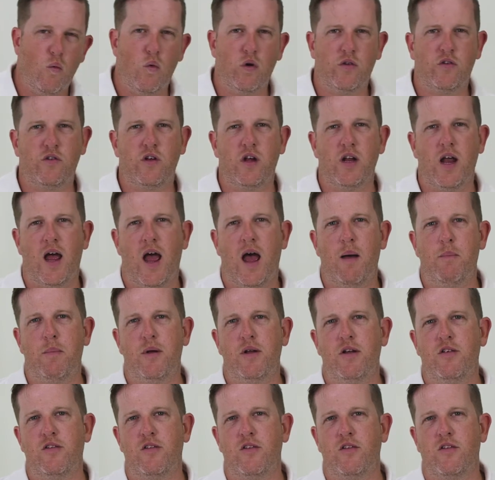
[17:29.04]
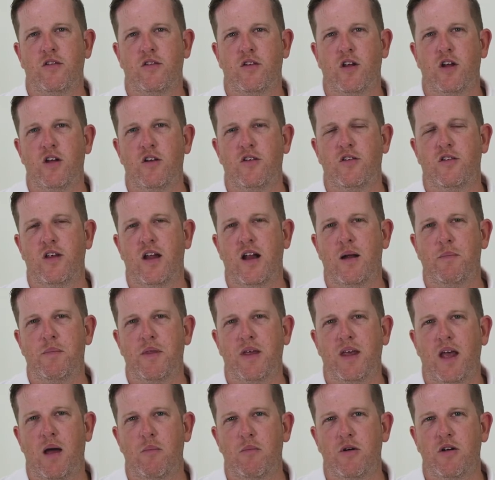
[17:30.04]
What's going to happen is it's going to set up
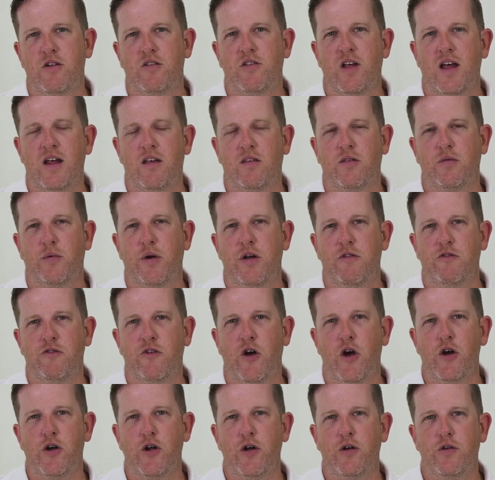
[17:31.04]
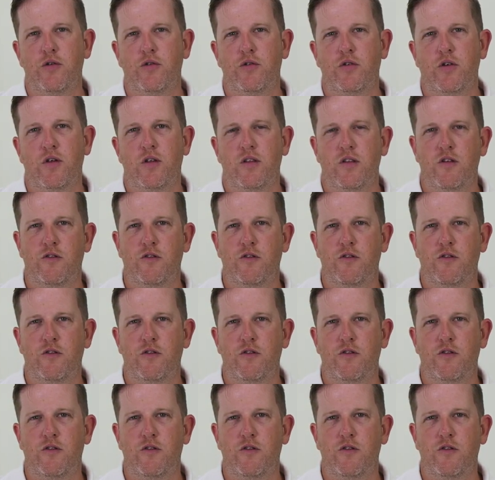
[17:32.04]
the camera to take 3 photos.